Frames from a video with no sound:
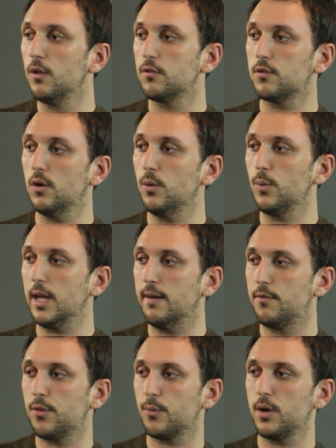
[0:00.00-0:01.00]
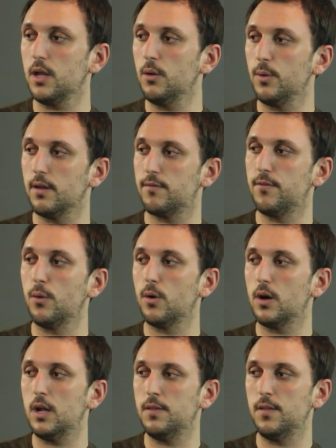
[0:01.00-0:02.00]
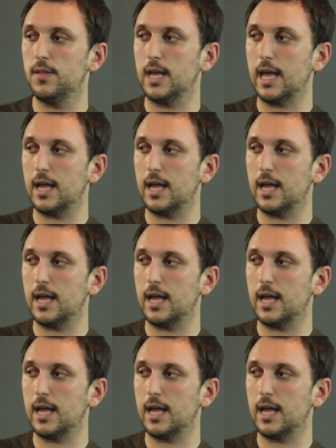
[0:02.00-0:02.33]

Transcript: So we have three, we have four, and then the